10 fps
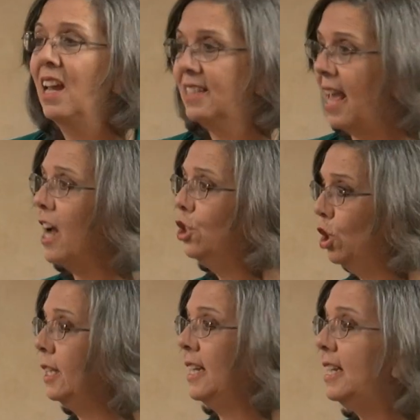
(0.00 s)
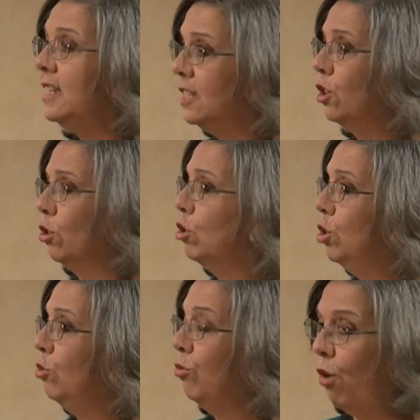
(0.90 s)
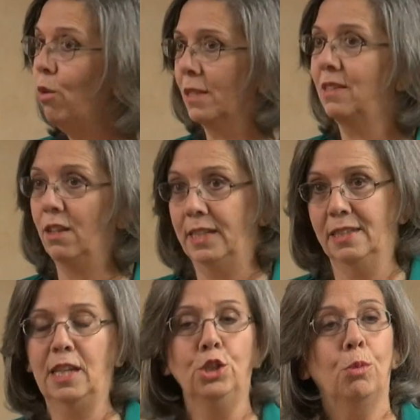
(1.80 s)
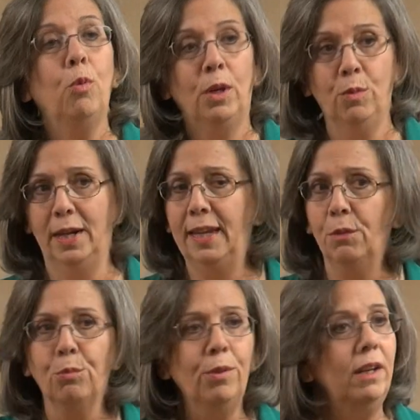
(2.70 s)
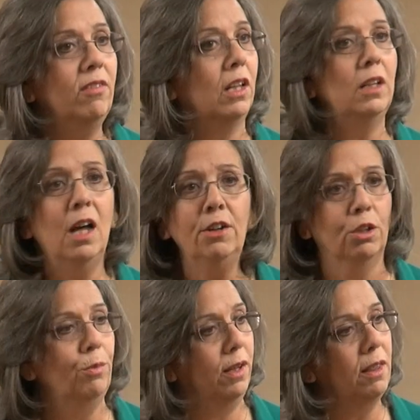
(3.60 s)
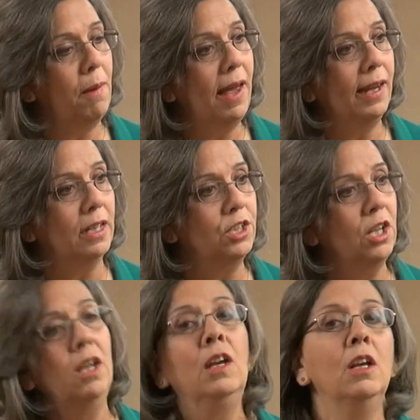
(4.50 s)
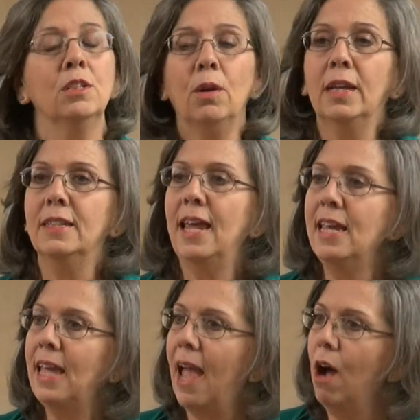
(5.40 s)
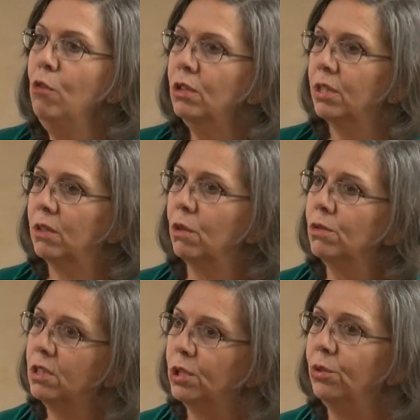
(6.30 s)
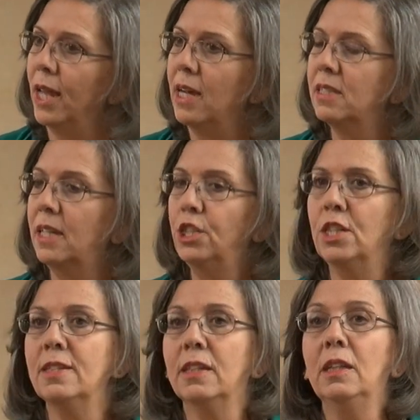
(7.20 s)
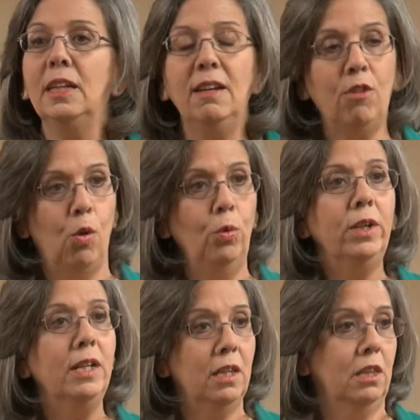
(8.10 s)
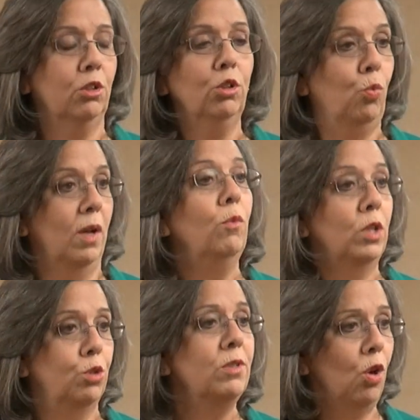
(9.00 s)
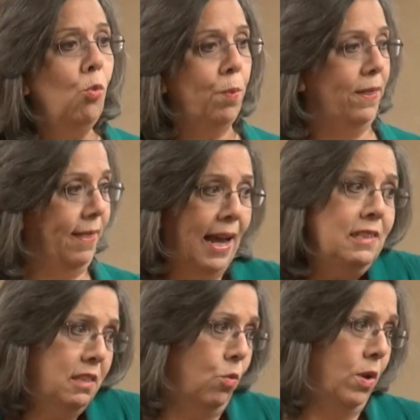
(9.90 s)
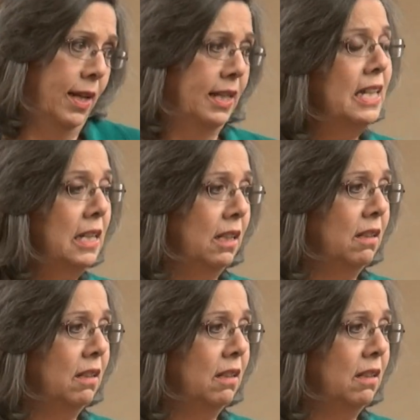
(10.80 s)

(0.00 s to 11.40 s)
It's actually easier to focus on the essential point when I get rid of the clutter and rid of the baggage. So I'm going to take out those two gas stations and leave only the third one, which was open. That's the one I need.